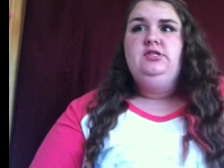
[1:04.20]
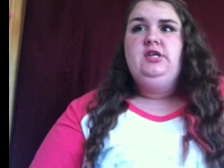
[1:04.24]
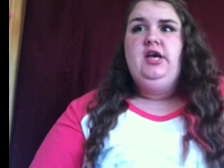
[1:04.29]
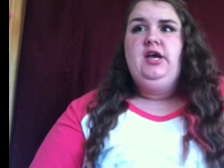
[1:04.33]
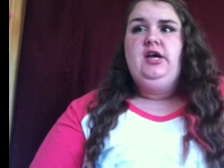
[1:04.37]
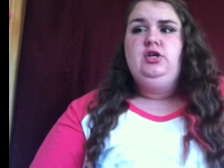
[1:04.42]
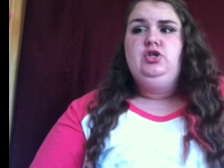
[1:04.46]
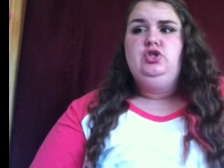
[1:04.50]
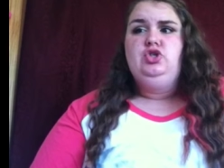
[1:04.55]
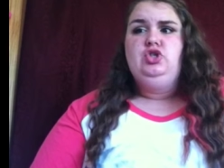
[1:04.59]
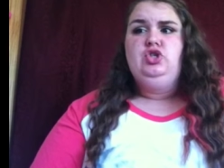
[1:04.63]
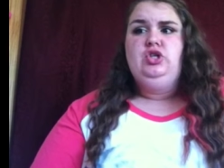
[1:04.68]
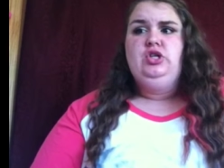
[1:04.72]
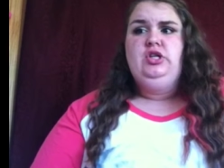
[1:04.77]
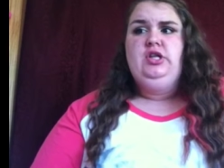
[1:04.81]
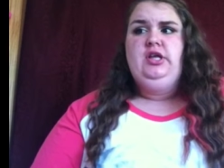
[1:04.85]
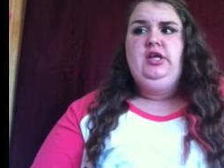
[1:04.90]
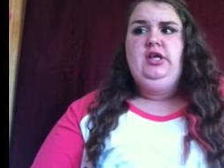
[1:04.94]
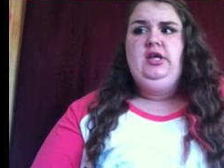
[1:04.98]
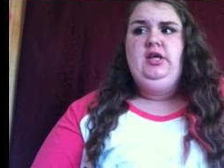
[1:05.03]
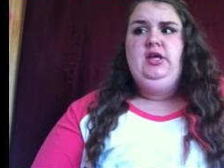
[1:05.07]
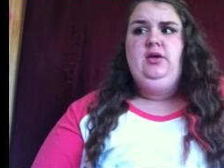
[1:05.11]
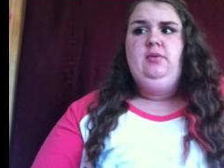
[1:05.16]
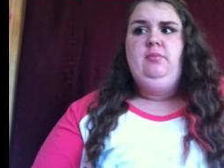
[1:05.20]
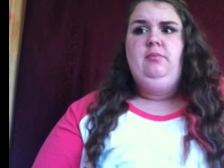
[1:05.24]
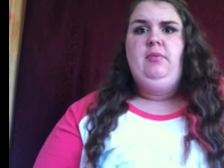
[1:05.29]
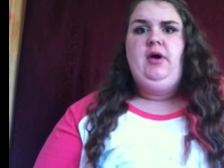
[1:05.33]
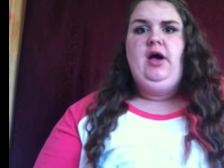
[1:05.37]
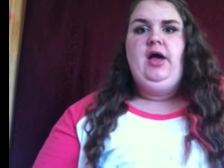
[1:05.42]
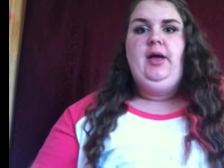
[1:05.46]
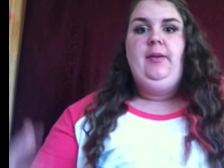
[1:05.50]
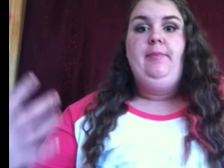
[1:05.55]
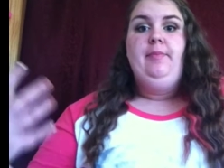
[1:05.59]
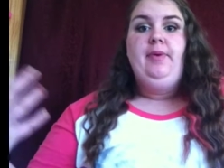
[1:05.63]
actually
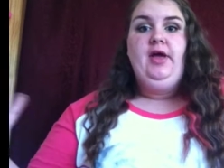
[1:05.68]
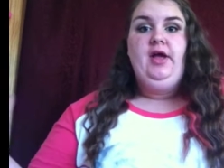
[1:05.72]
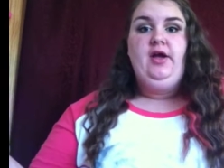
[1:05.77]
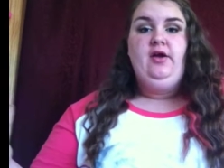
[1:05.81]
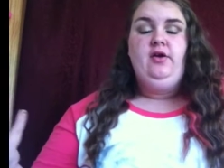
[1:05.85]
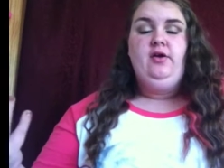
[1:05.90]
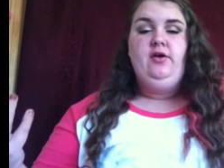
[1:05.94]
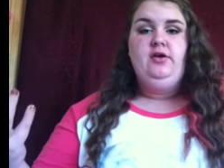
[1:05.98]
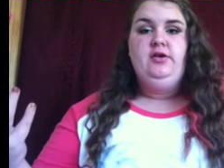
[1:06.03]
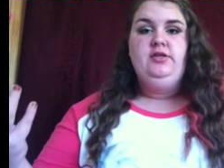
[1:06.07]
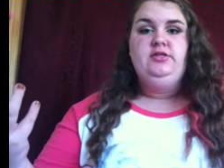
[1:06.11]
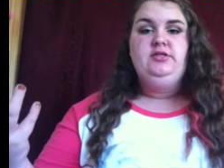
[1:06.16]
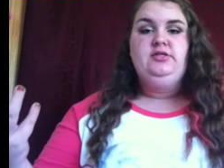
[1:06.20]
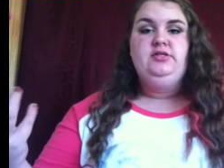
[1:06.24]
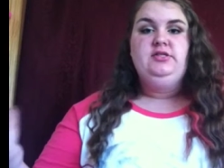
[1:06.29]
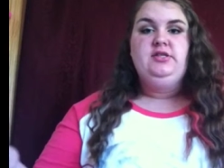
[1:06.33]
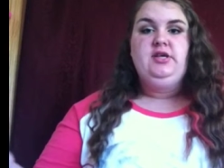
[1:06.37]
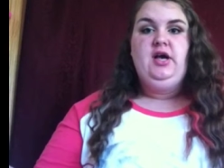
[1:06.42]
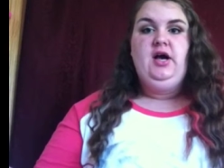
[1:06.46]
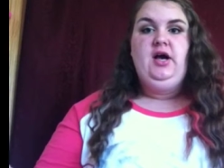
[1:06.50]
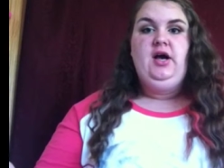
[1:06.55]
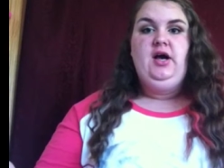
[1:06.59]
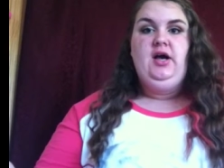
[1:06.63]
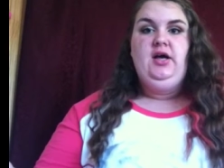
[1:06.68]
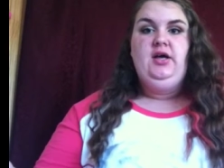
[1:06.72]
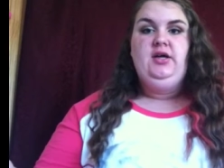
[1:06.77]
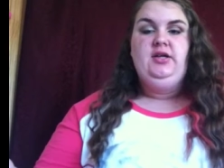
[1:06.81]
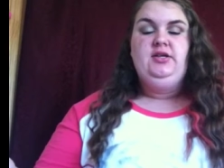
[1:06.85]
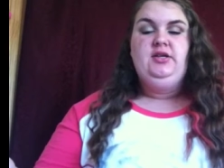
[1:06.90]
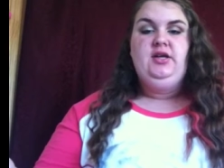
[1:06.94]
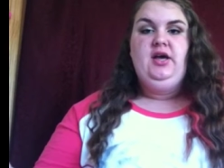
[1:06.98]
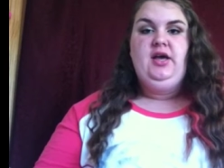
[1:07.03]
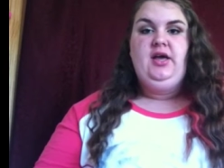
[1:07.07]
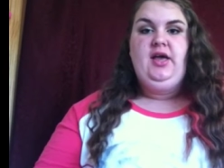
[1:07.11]
my parents got
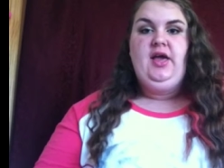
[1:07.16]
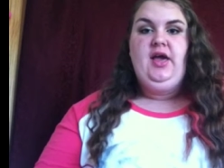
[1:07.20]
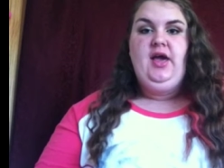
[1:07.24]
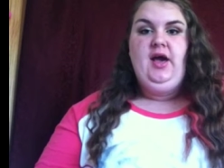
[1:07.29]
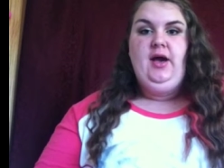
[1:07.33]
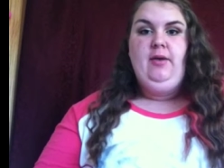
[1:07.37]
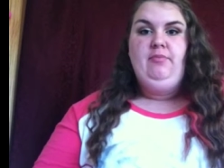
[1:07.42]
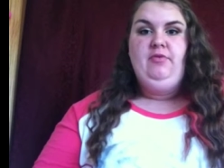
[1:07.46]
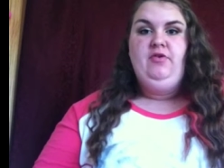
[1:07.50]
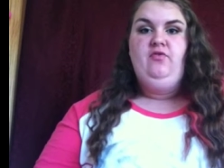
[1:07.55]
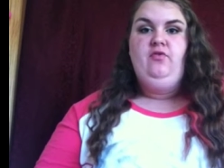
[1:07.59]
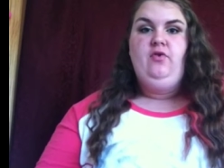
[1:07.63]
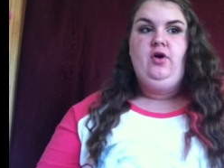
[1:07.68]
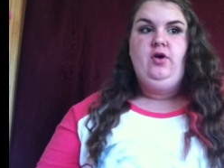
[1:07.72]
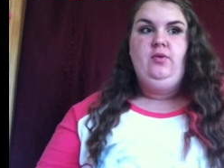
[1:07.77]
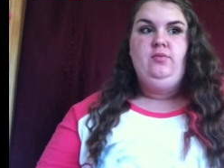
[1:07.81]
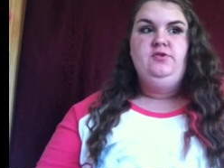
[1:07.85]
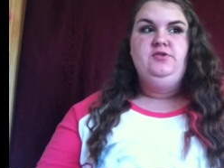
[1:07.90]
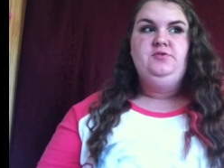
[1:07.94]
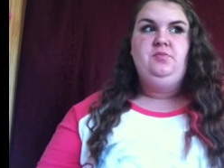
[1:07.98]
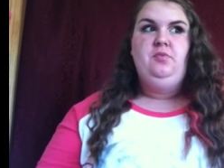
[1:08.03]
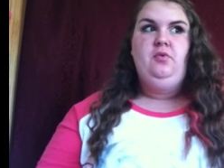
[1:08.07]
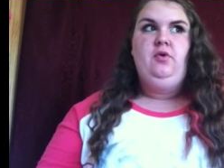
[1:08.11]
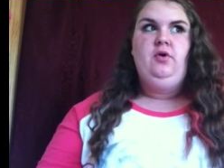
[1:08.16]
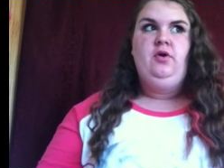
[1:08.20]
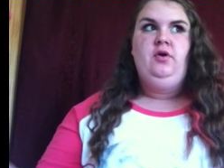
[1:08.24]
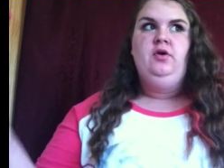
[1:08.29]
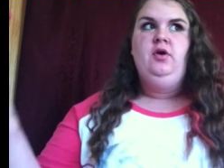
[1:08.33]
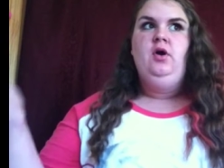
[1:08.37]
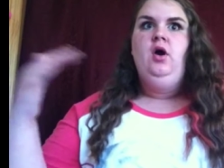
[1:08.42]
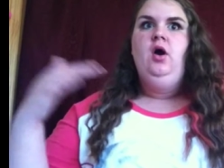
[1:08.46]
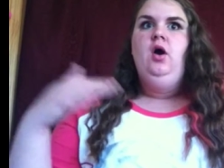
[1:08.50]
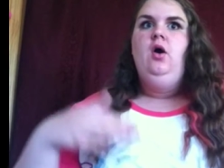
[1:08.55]
a cat before I was born,